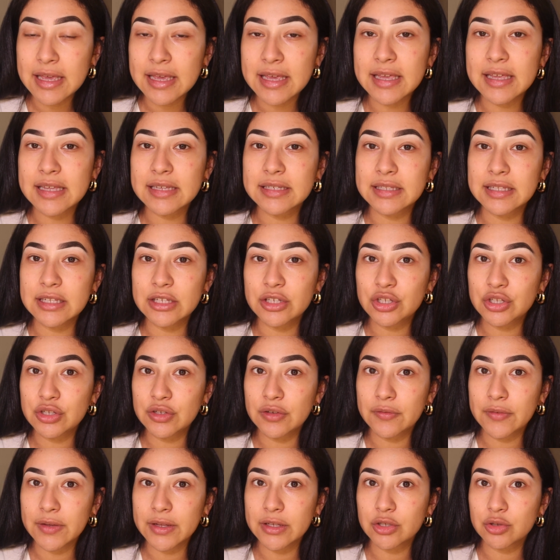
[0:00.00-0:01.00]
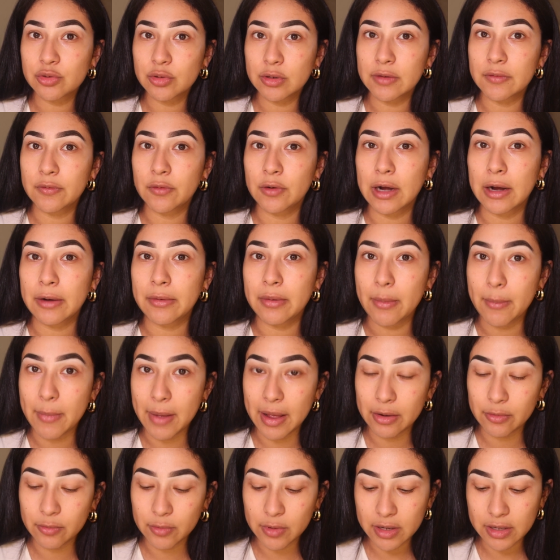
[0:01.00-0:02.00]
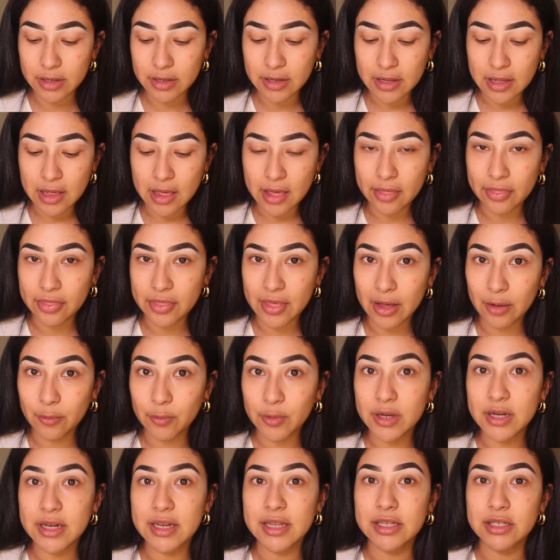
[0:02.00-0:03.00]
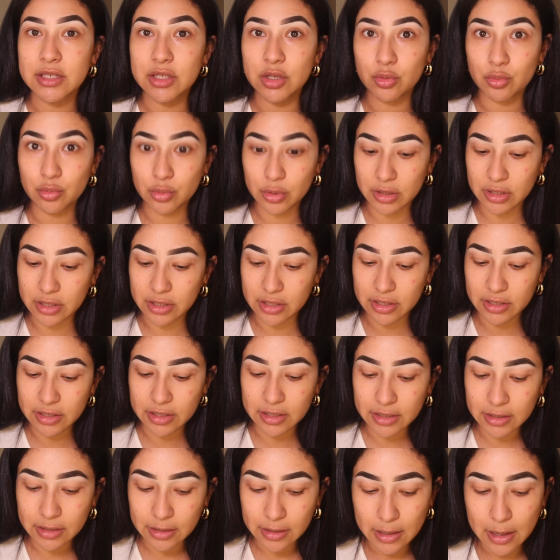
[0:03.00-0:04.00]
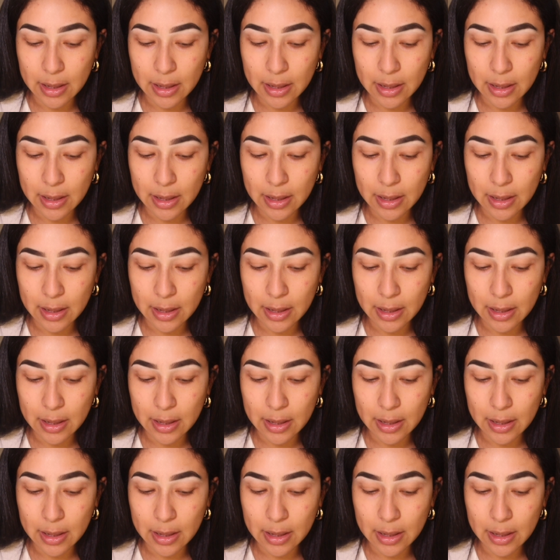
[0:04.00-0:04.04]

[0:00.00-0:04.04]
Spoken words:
is the Too Faced 24-hour matte one. That one is really good.